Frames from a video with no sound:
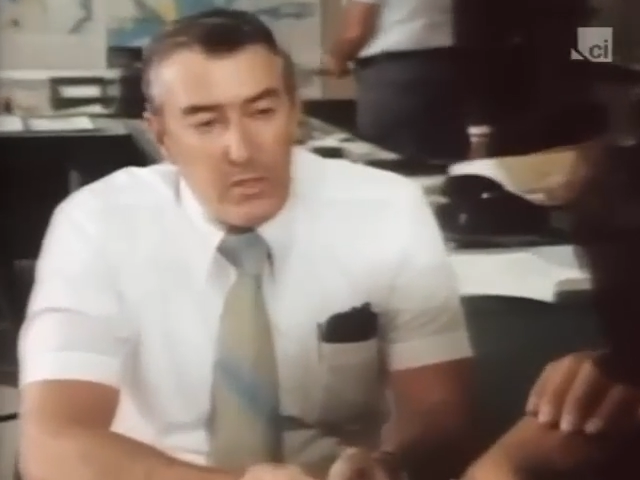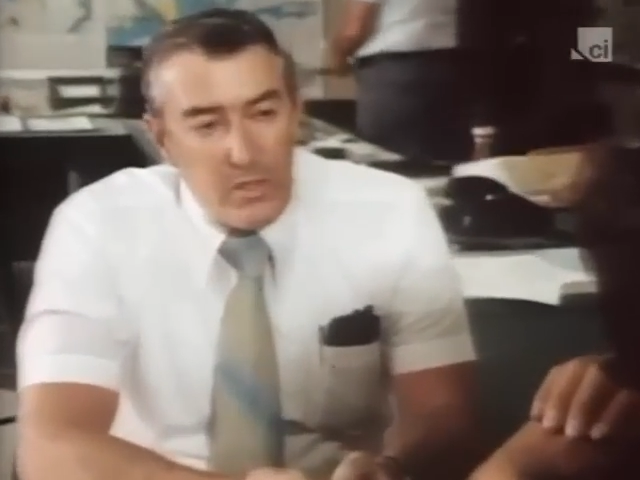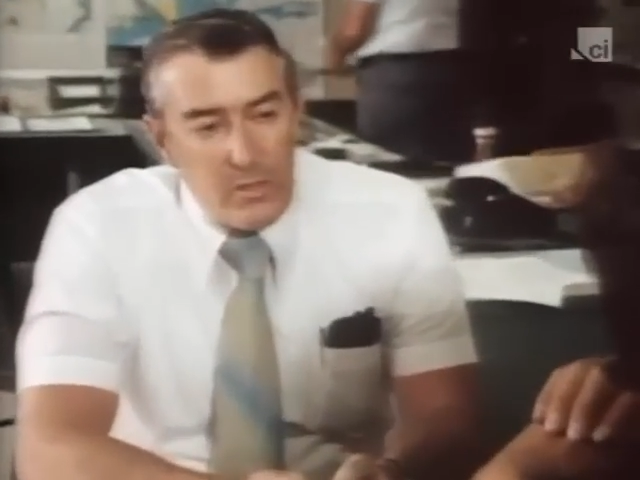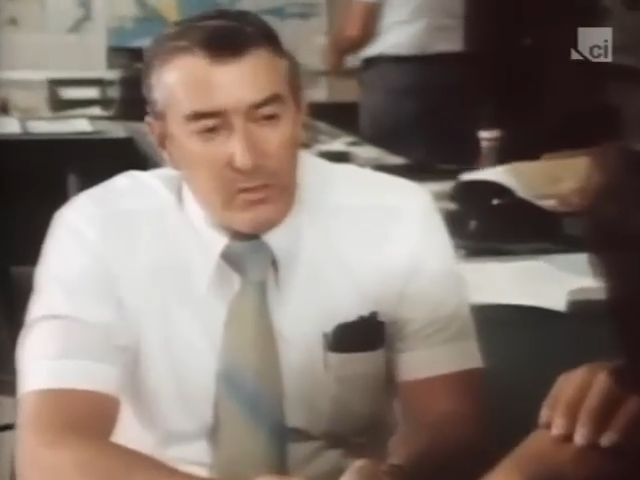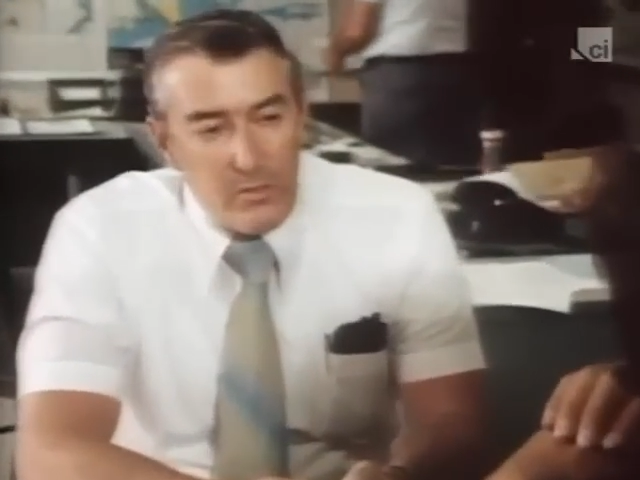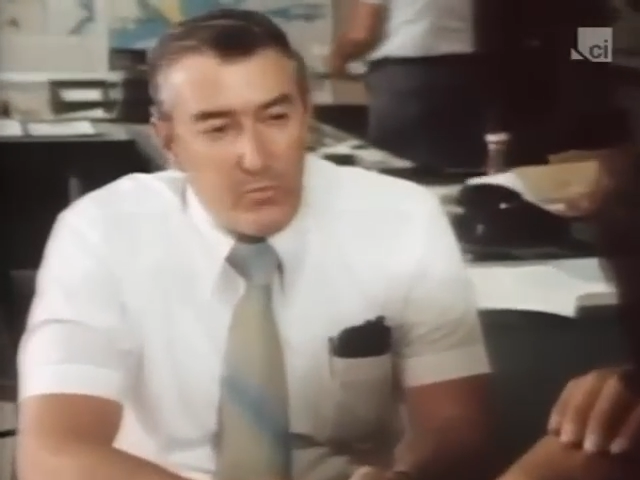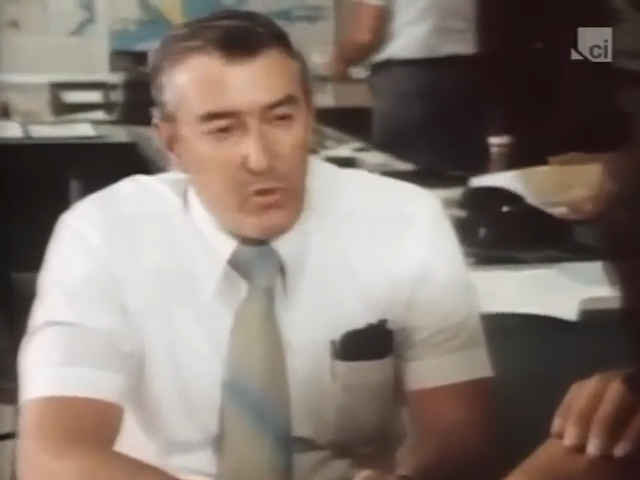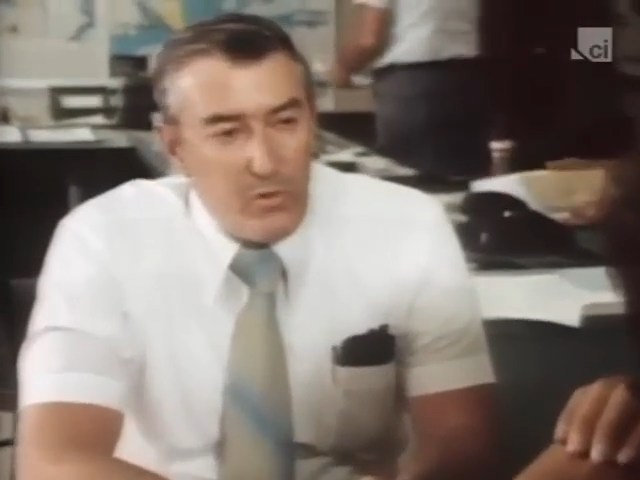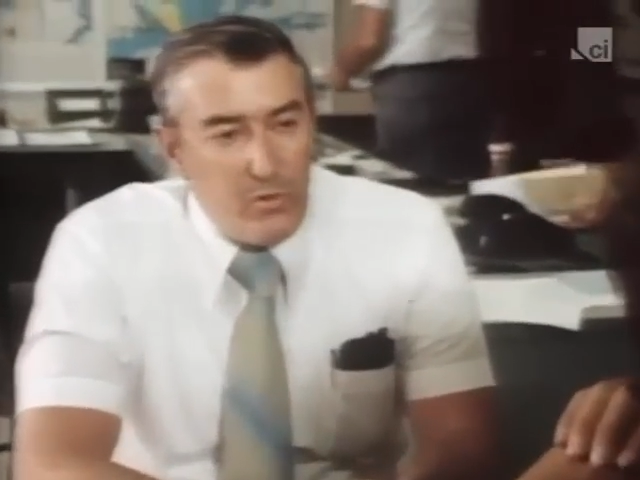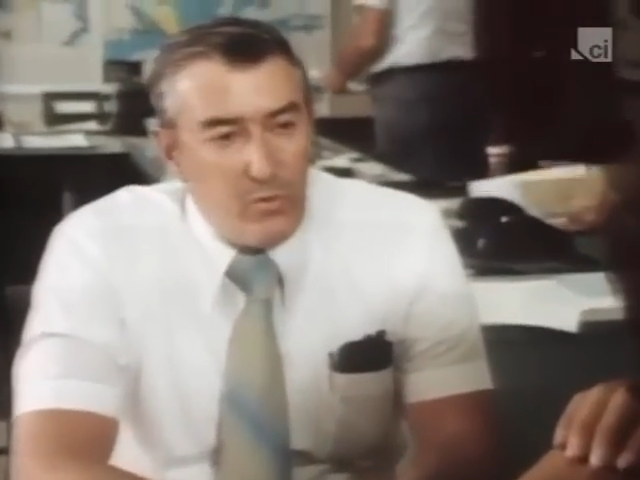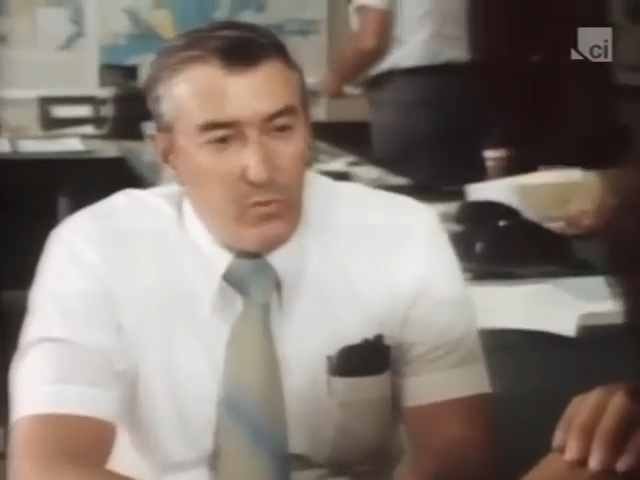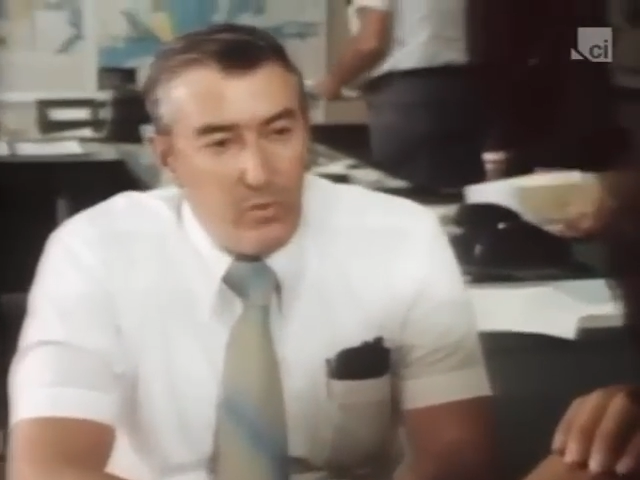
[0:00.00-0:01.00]
sense
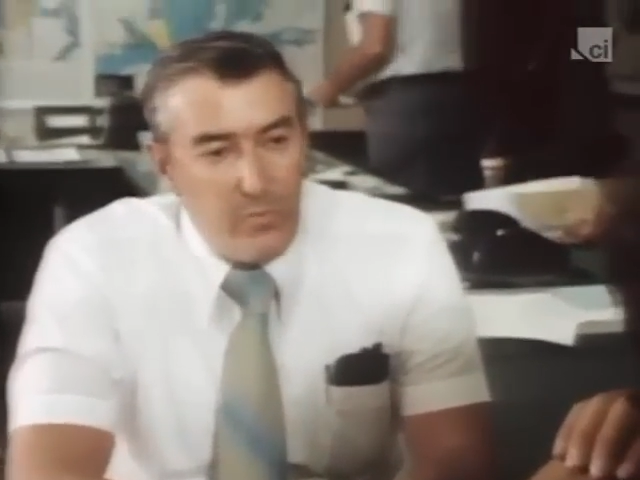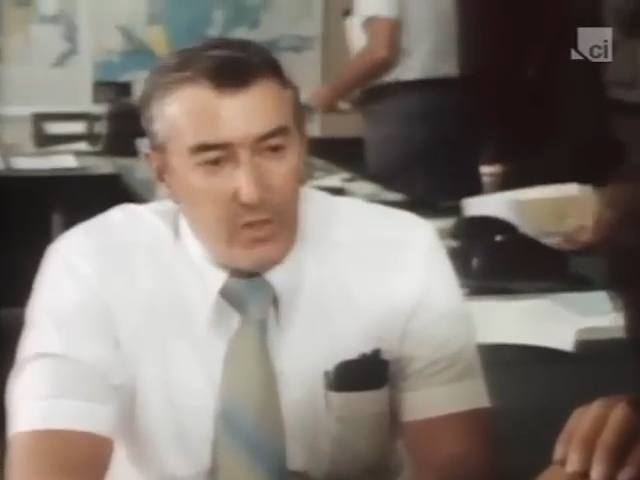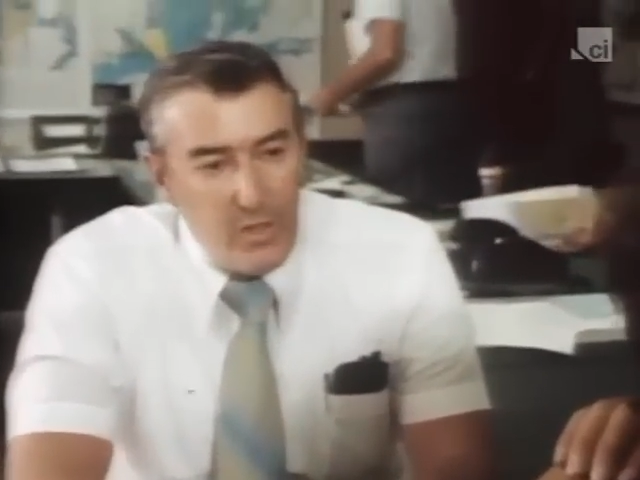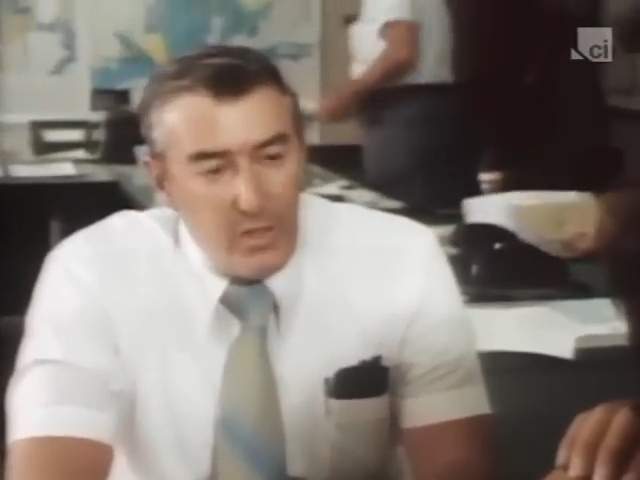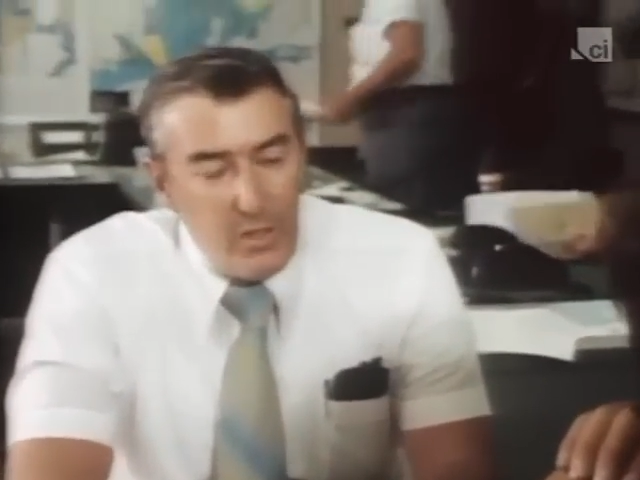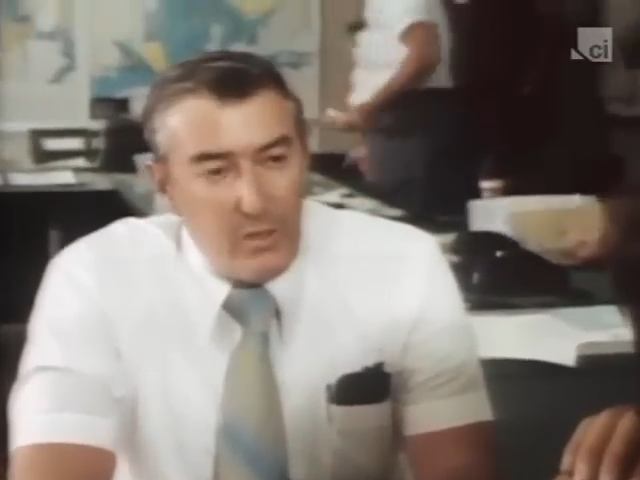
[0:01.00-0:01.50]
approach would be